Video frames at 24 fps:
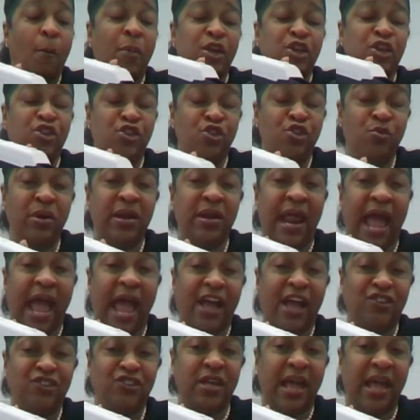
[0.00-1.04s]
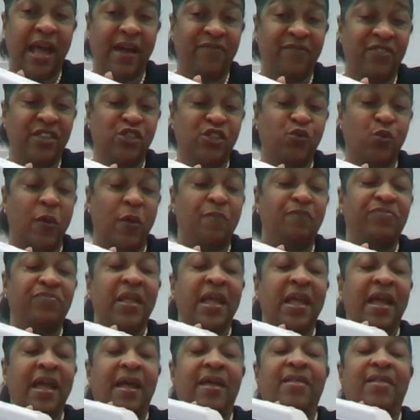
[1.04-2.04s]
but you would actually have this one.